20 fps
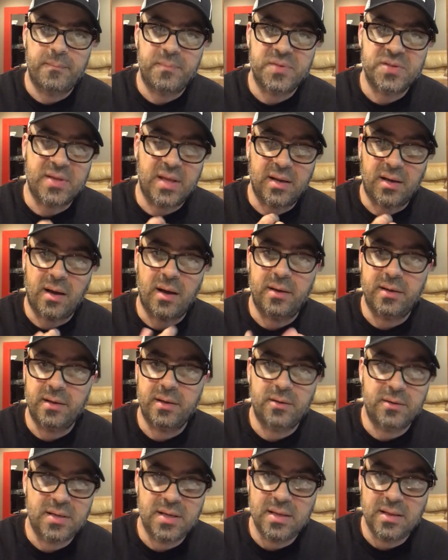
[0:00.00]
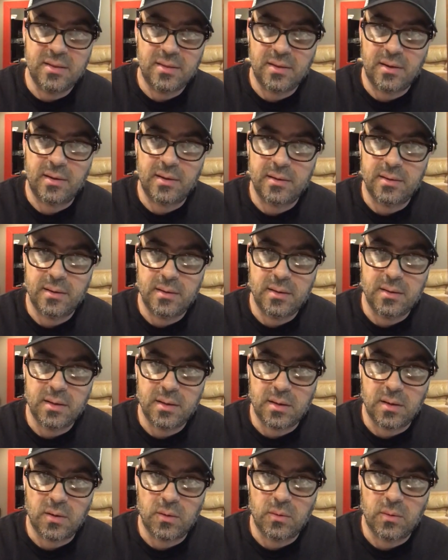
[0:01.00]
instead of cutting your teeth on,
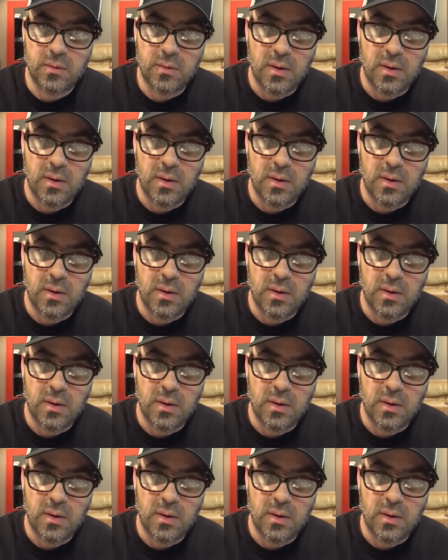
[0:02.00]
you know,